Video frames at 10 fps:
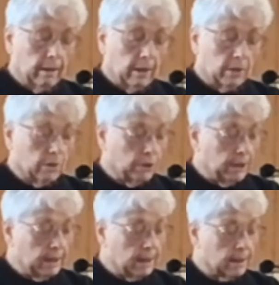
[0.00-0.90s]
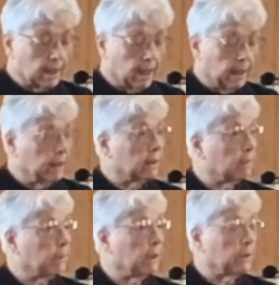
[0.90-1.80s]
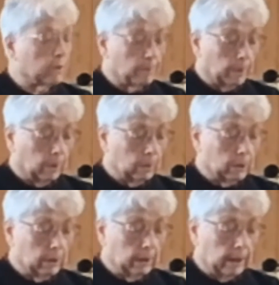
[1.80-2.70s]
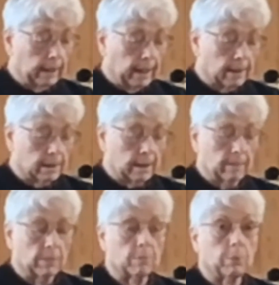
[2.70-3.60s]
So Jesus got into Peter's boat and asked him to